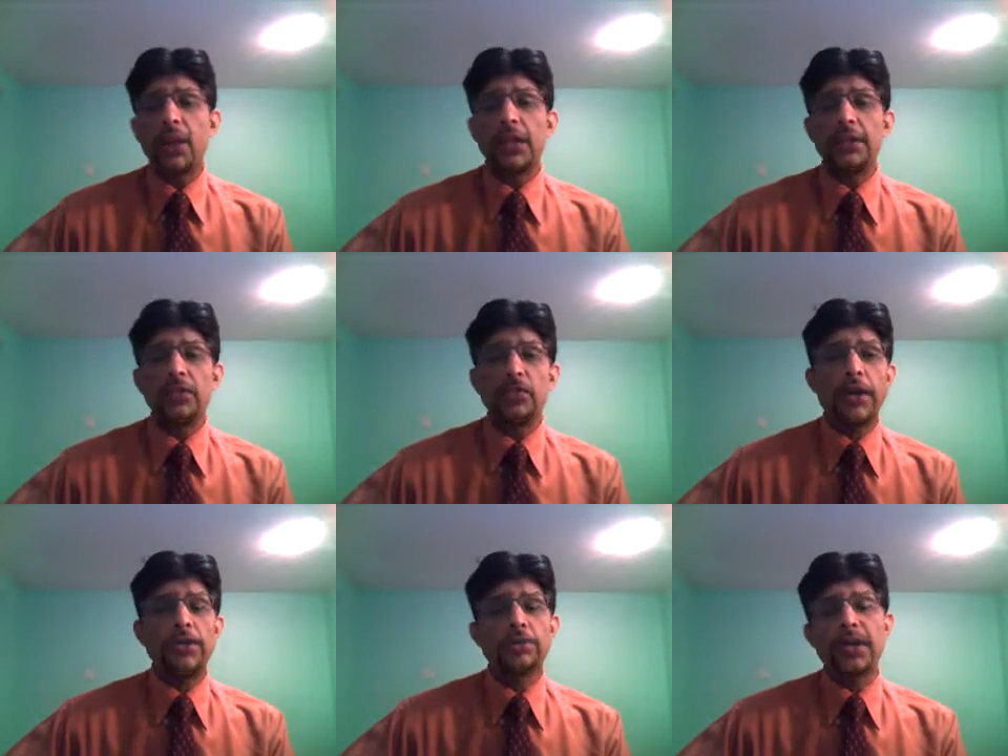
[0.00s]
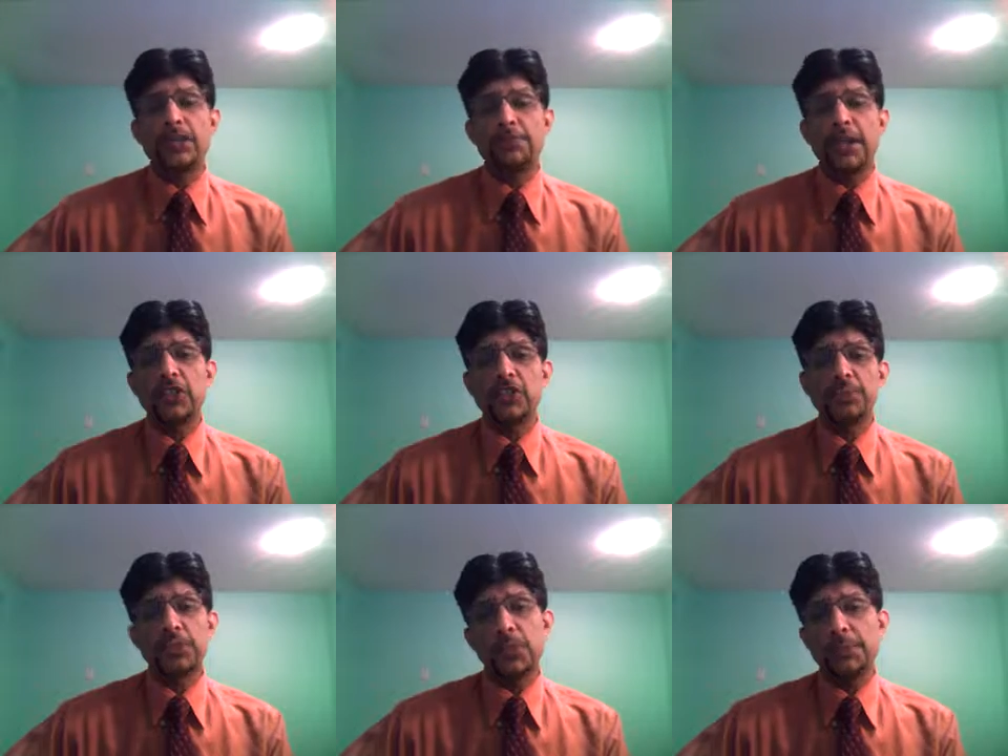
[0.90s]
he tried his best, played
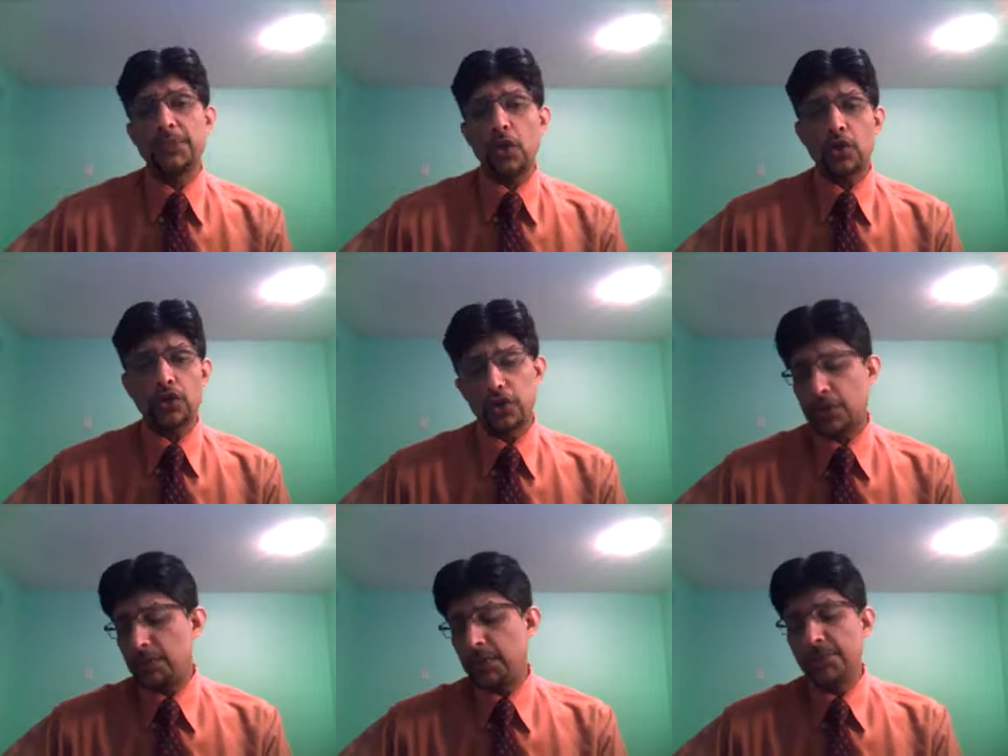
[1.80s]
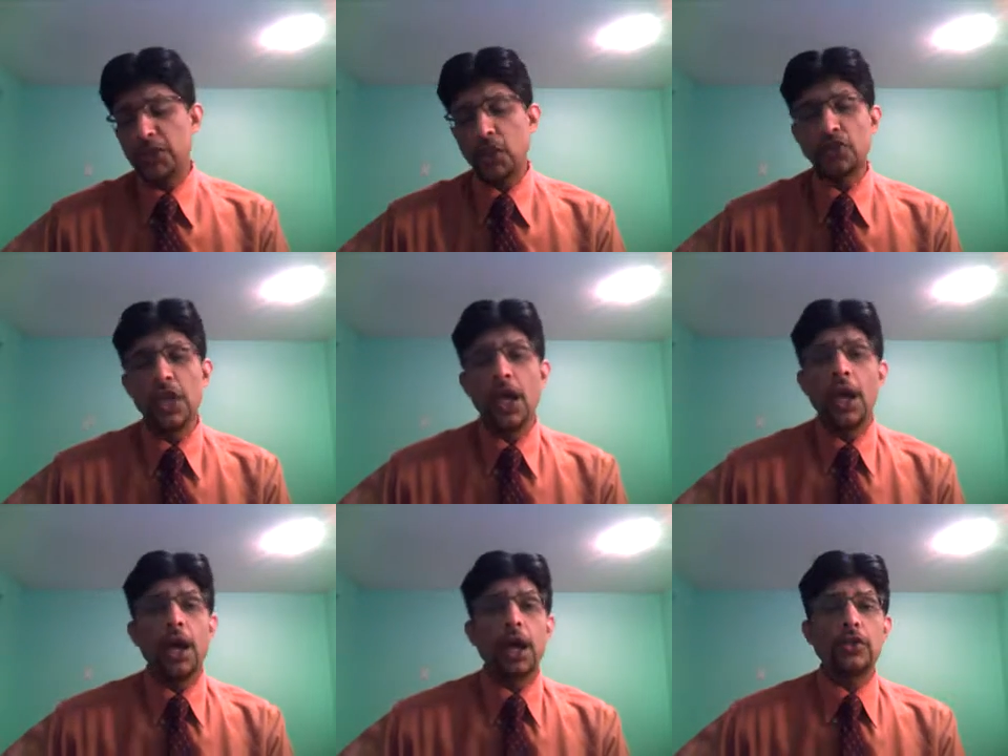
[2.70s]
some sweep shots
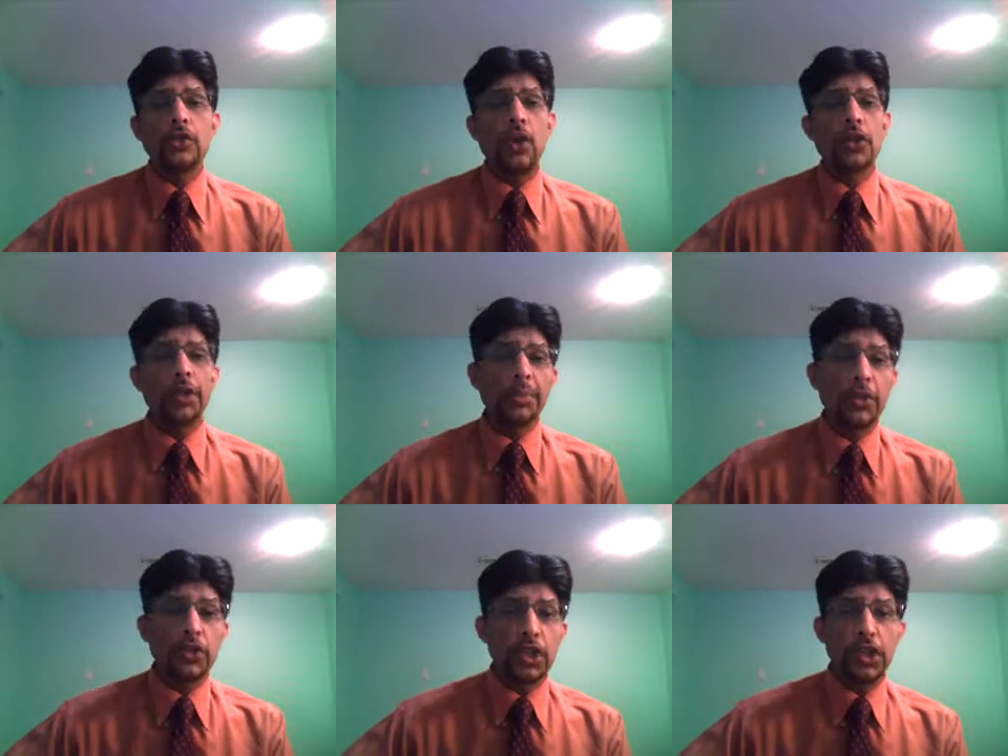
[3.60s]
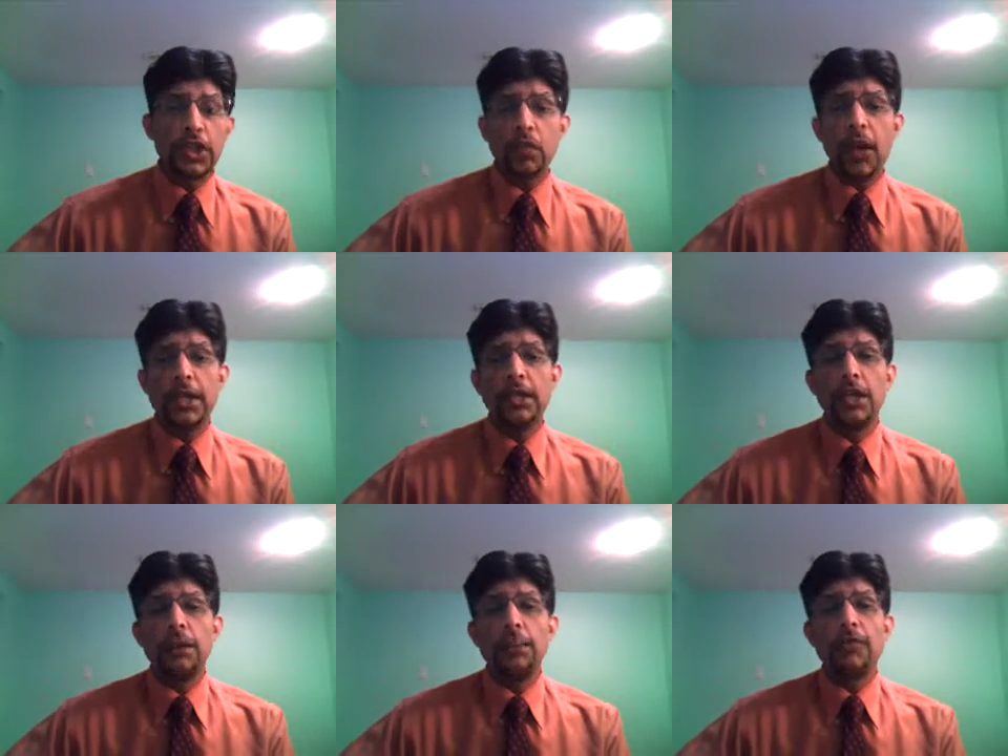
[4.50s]
to contribute 31
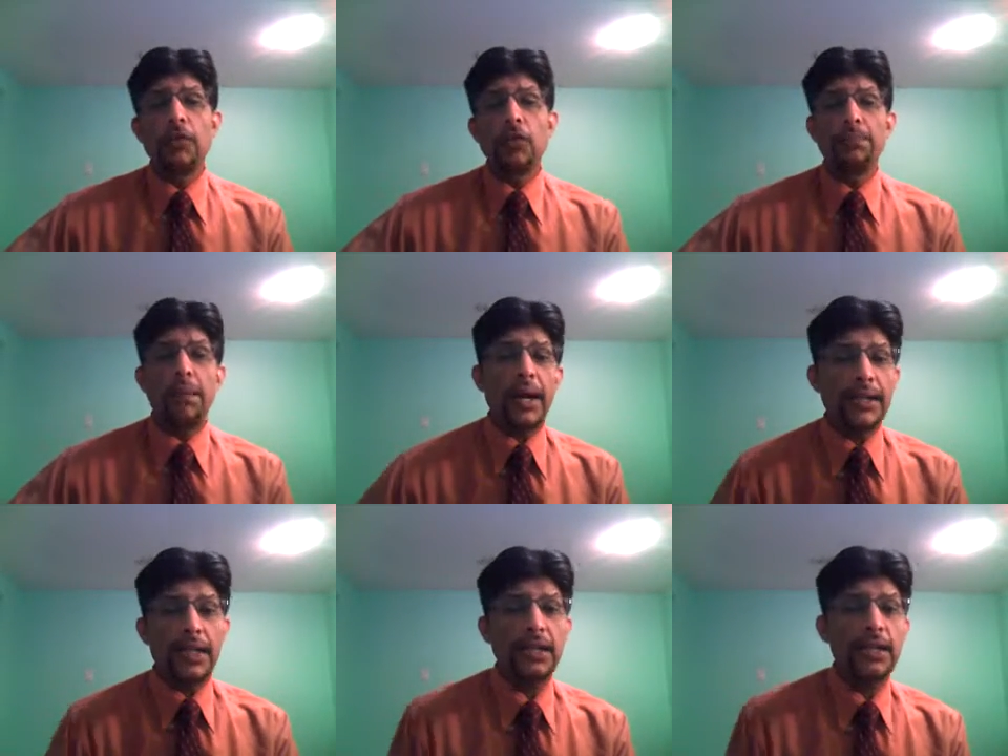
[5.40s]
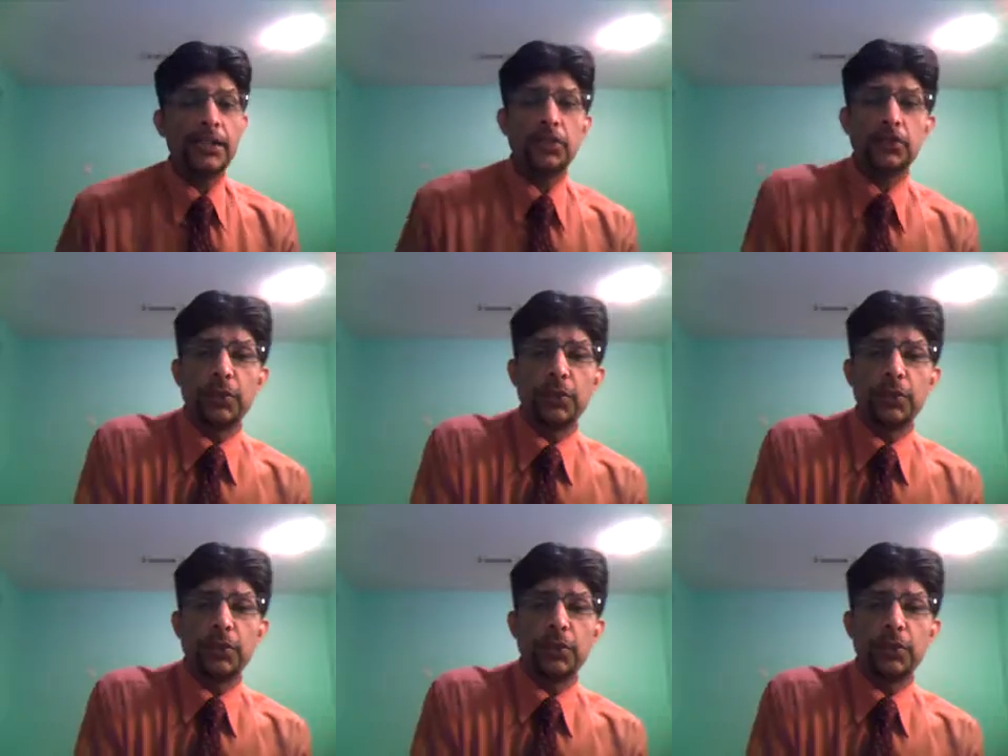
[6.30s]
before Pandya nailed his